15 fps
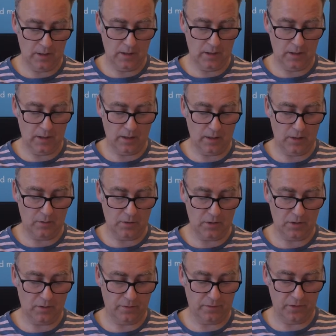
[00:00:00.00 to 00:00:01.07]
What's
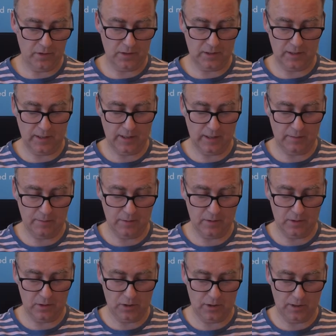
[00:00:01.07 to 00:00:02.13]
your first name?
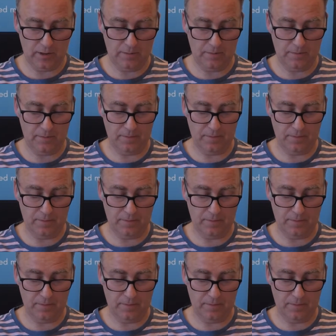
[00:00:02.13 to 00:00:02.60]
Jim.